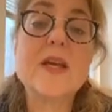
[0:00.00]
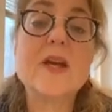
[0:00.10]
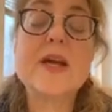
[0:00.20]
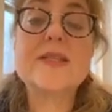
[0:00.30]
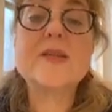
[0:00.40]

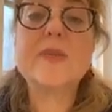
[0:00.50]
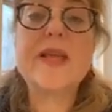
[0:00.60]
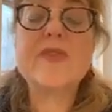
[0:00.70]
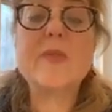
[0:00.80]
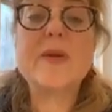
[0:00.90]
and somebody
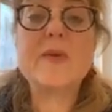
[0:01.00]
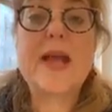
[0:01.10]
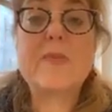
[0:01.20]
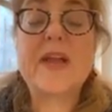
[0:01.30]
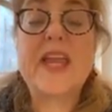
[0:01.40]
else may
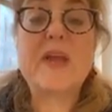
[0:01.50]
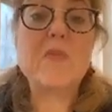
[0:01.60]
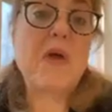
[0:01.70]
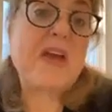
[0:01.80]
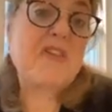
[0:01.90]
react by getting
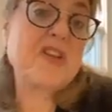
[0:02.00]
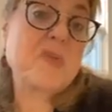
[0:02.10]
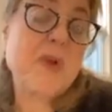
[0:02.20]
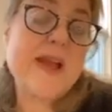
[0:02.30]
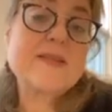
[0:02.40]
mildly
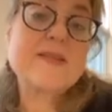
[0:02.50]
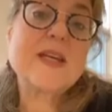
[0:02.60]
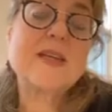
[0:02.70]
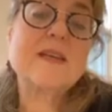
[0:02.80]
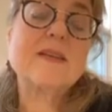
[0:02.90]
depressed,
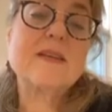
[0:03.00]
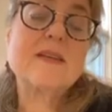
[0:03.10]
and